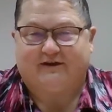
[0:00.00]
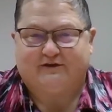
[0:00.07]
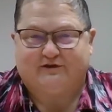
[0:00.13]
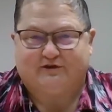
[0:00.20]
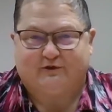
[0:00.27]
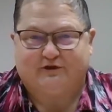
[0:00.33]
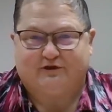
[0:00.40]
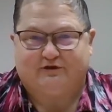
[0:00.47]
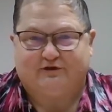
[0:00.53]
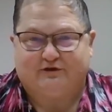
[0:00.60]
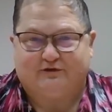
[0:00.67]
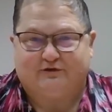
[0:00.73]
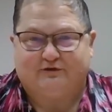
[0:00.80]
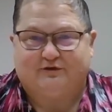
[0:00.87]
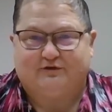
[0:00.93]
so we should
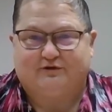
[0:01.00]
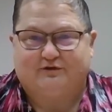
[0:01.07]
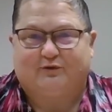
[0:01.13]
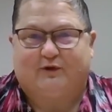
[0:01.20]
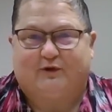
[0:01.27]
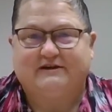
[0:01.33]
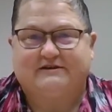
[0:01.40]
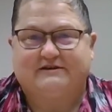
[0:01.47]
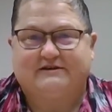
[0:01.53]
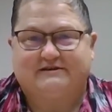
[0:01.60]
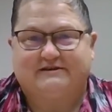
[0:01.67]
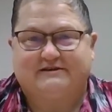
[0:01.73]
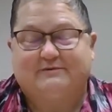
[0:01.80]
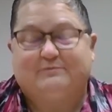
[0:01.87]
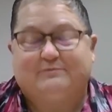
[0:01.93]
do twice as
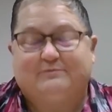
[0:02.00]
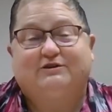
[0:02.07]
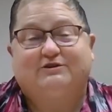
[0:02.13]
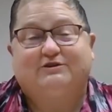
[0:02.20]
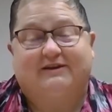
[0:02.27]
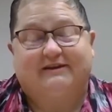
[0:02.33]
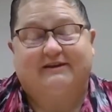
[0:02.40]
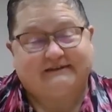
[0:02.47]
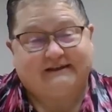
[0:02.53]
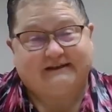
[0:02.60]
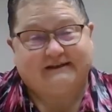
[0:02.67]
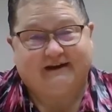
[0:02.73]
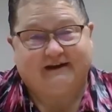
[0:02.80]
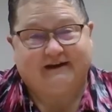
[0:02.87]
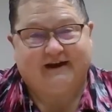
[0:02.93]
much
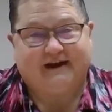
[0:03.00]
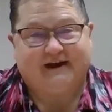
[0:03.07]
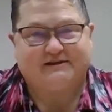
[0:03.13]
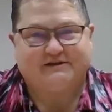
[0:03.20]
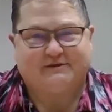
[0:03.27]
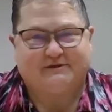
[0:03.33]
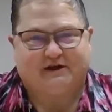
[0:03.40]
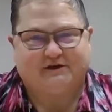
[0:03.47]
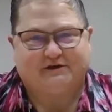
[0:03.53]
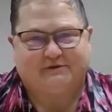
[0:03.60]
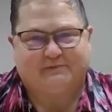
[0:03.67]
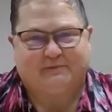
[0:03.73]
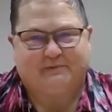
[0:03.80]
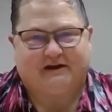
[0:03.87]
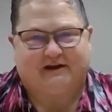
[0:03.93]
listening as much
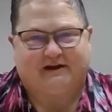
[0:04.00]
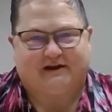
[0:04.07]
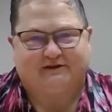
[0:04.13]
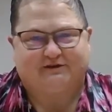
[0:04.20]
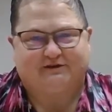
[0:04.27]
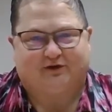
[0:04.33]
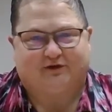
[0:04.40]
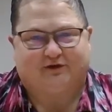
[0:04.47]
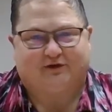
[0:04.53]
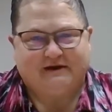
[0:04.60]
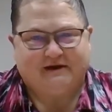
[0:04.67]
speaking. So